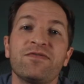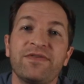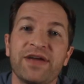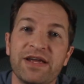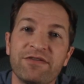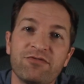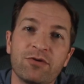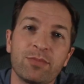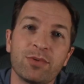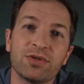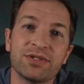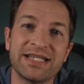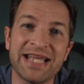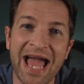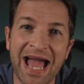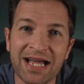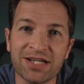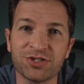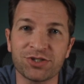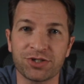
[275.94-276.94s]
favorable
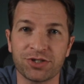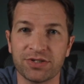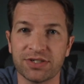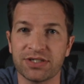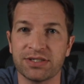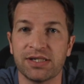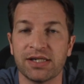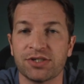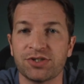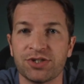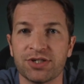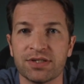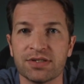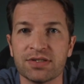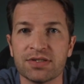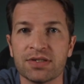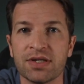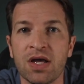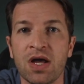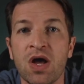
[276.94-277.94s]
tax
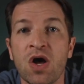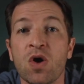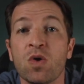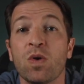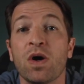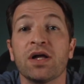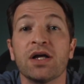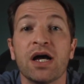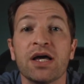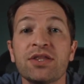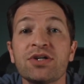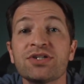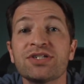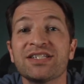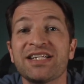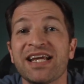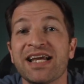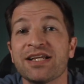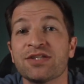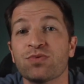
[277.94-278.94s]
jurisdictions, while other
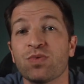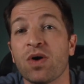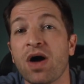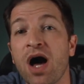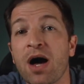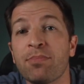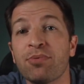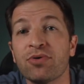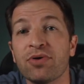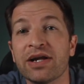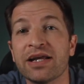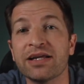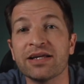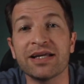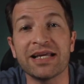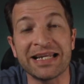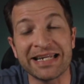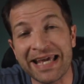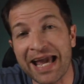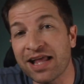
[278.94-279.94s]
stands will
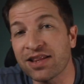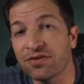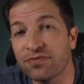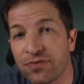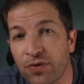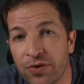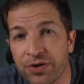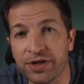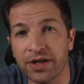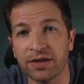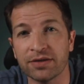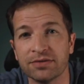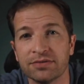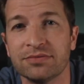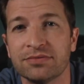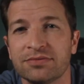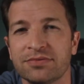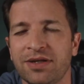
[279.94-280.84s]
operate in California.